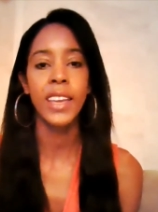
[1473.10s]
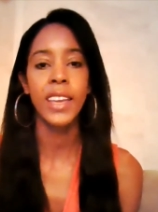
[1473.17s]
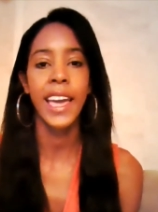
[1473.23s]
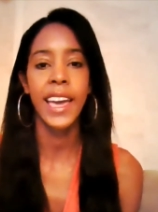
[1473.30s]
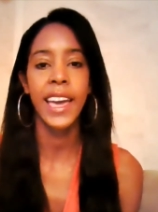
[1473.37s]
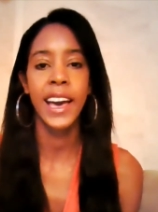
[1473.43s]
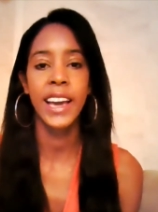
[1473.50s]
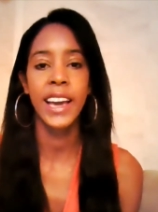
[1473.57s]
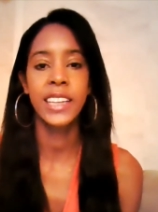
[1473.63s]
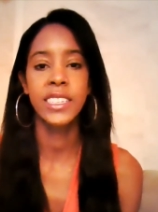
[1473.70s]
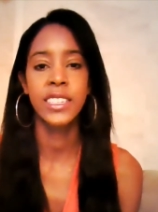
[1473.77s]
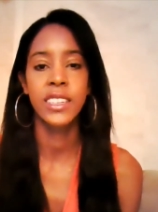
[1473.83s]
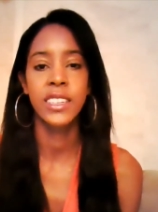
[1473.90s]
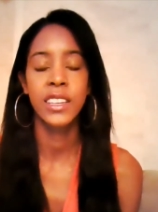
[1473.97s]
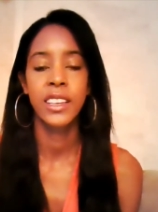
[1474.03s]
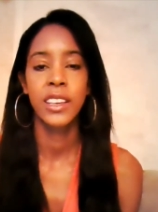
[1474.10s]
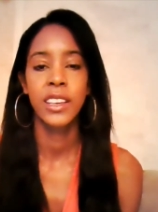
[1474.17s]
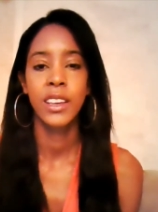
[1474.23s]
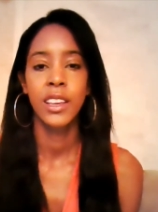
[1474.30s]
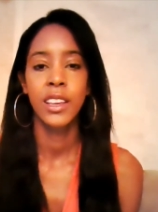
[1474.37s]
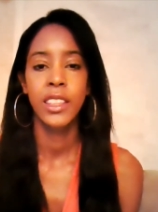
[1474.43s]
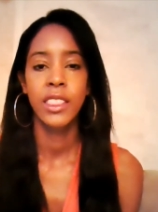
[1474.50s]
And
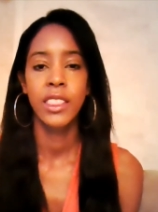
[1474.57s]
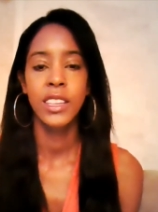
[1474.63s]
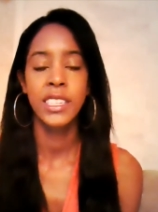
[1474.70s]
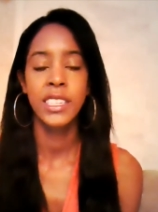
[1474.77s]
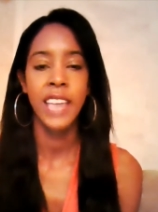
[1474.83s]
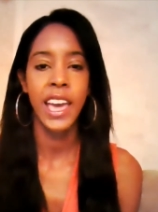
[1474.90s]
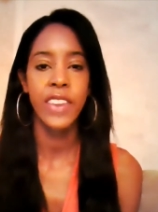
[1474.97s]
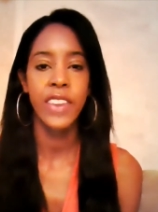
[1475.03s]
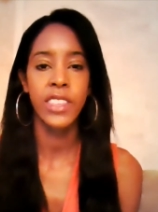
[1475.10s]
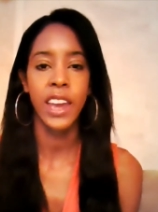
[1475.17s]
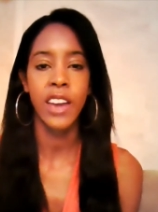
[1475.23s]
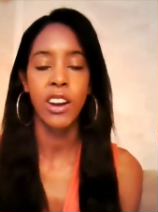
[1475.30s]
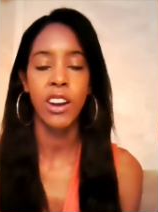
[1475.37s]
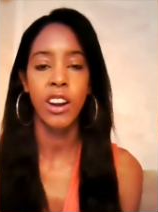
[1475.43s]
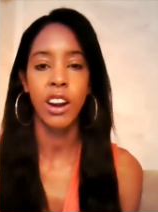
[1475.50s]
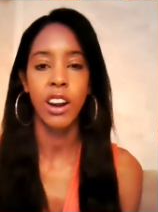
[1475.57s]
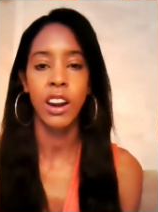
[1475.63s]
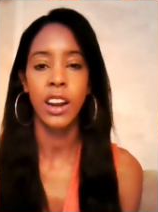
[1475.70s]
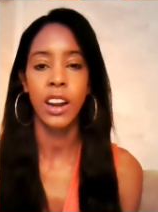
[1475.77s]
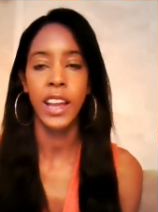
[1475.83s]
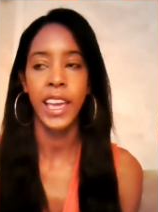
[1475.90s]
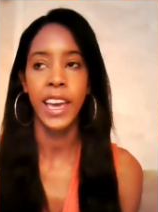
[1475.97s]
the saying that I
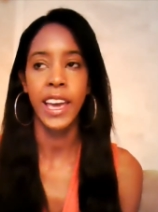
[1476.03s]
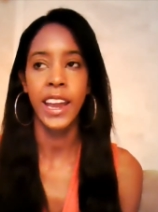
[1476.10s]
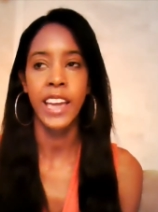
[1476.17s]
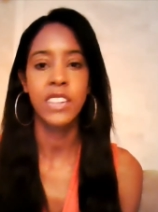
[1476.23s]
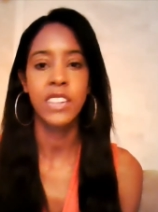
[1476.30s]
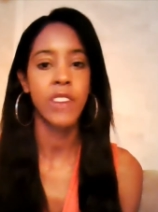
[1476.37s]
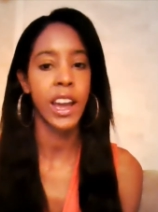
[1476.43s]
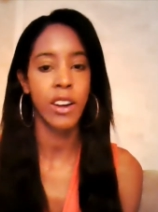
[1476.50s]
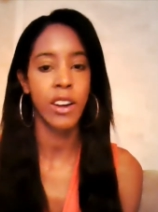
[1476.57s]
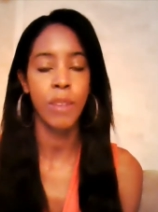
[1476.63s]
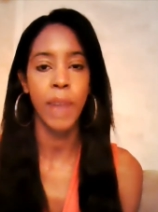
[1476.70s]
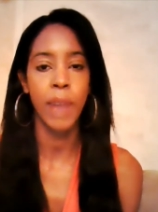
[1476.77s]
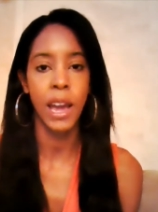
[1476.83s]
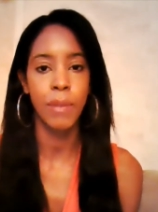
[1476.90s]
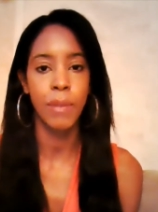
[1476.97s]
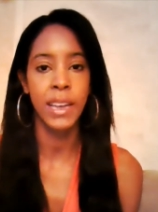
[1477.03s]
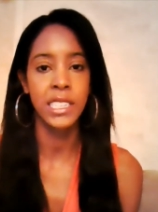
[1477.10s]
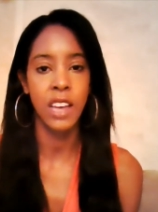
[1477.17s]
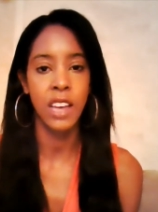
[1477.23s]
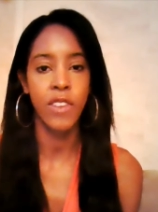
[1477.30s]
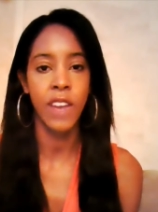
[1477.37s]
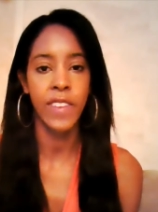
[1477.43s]
heard, and I try to remind
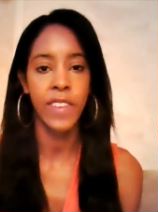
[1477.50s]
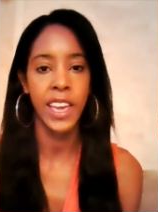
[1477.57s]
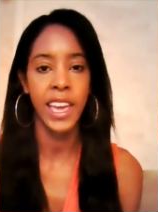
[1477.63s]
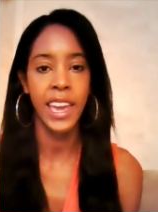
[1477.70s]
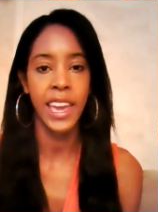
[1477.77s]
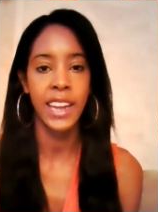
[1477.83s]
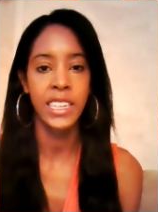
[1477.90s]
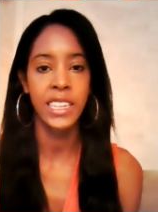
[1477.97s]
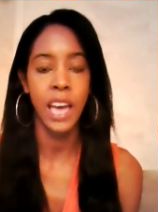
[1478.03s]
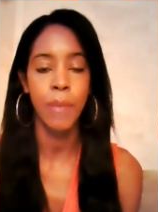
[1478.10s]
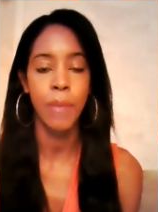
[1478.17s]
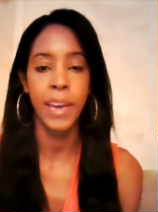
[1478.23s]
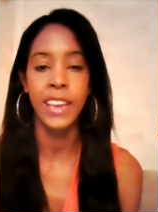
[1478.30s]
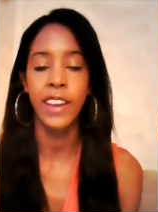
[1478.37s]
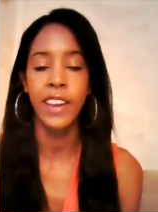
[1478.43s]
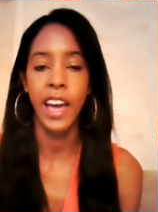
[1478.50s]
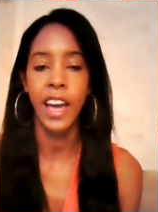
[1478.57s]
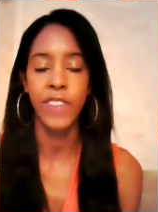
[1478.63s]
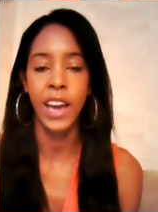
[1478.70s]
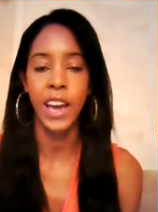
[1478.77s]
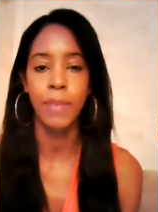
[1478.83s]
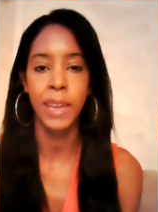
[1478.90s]
myself of it anytime I
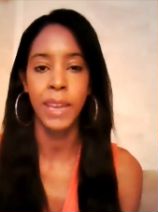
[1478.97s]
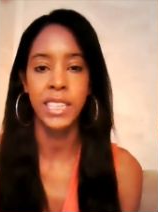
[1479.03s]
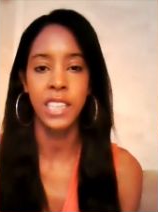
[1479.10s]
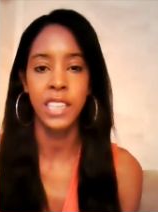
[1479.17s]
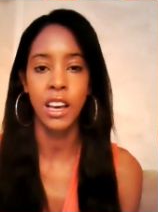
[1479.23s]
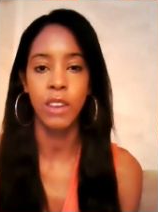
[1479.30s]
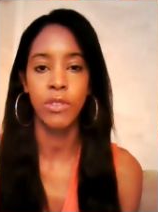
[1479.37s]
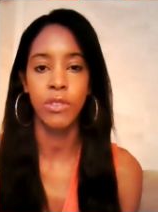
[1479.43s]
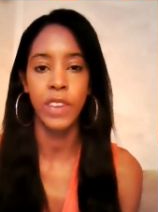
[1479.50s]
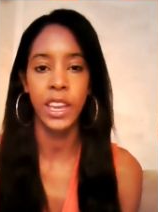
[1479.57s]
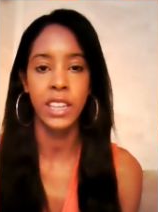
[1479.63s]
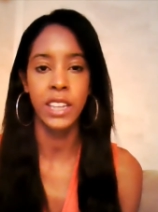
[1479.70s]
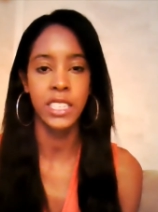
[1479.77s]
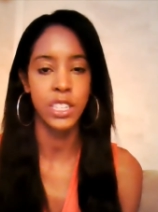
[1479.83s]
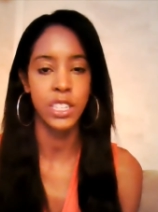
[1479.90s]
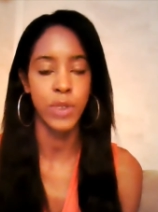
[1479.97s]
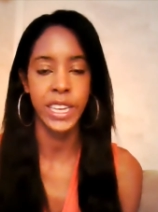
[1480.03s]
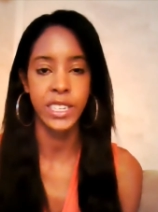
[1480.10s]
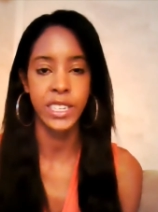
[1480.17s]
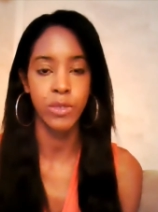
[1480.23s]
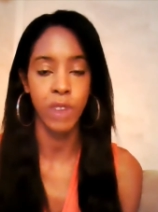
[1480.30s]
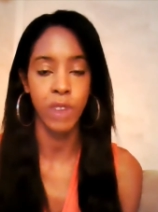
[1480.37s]
find myself in a
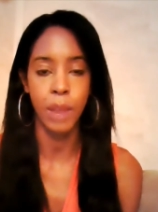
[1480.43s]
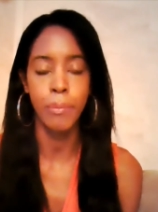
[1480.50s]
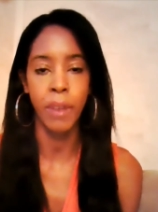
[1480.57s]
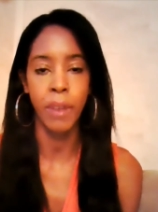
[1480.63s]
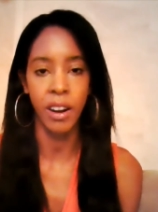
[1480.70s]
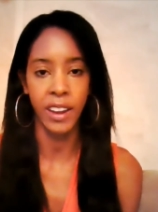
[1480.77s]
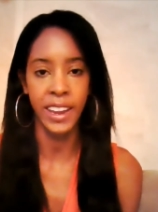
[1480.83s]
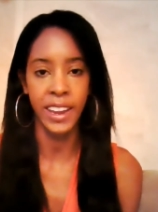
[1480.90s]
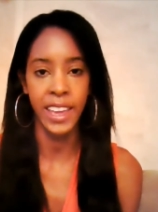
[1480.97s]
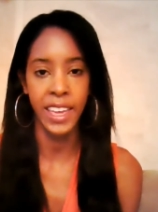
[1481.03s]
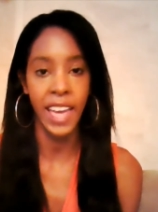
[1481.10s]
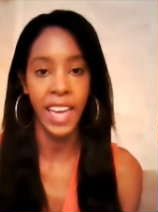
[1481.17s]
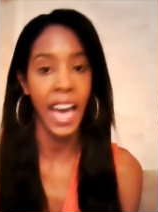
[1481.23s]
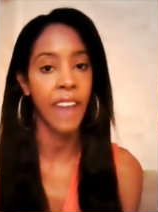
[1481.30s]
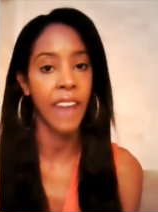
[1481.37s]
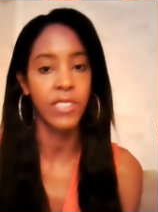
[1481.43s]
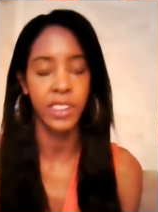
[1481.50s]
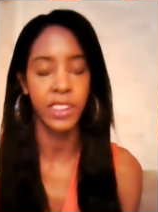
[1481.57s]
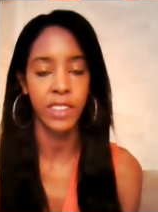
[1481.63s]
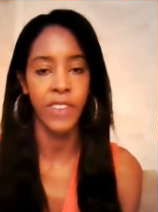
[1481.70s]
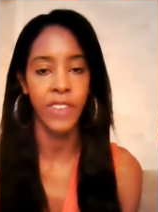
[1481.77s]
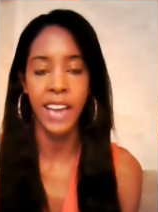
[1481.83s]
situation where I'm bargaining after
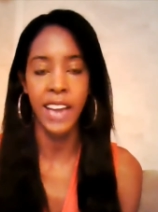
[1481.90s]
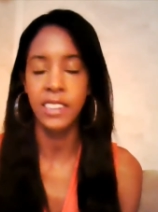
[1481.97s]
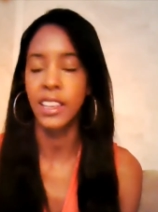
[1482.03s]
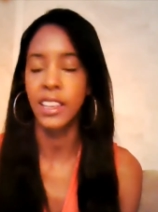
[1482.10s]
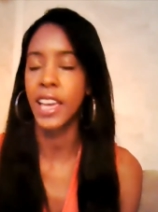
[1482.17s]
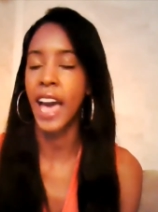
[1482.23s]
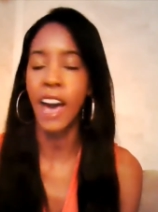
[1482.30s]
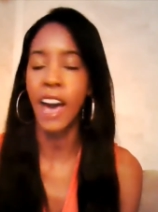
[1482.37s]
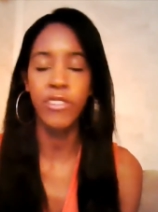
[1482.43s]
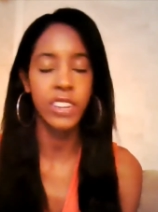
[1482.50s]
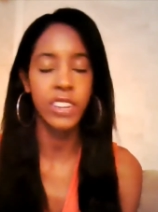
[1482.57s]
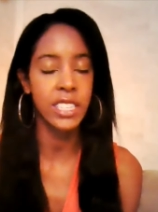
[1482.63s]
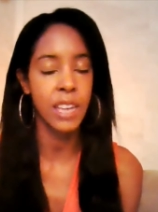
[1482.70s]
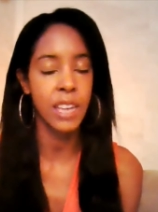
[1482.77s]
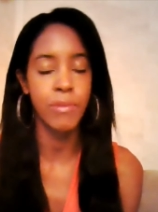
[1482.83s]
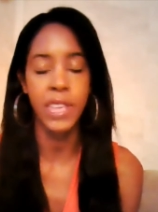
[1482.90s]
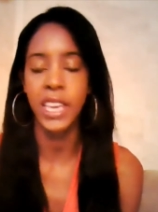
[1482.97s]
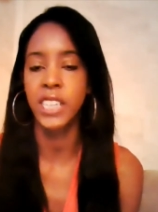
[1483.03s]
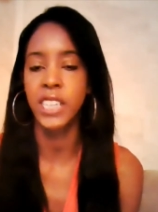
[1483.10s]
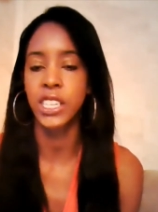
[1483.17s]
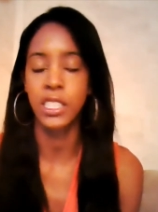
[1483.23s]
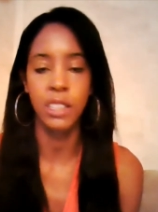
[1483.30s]
the fact, like after
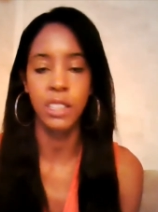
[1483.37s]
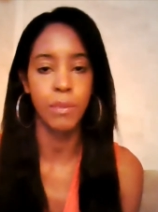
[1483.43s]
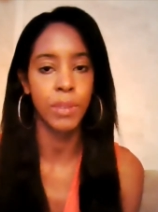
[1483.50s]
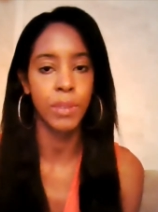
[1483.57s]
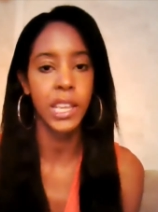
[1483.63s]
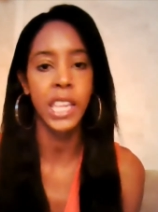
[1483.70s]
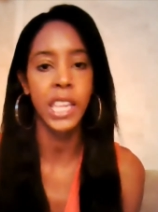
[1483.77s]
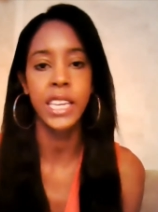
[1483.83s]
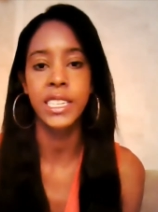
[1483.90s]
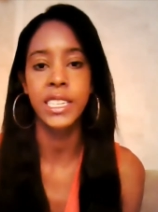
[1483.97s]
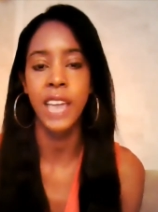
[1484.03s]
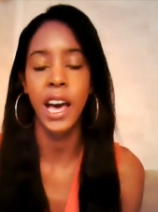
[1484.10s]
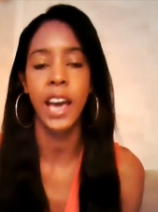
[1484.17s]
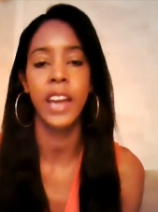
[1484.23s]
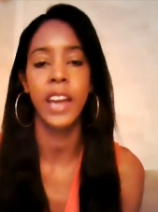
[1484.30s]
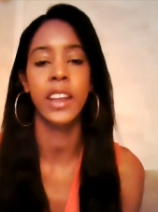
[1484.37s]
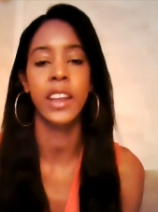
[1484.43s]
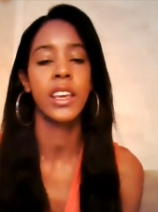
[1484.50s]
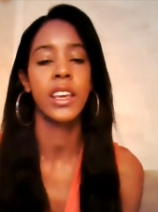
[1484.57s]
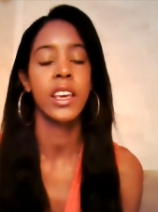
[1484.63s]
something is just completely done,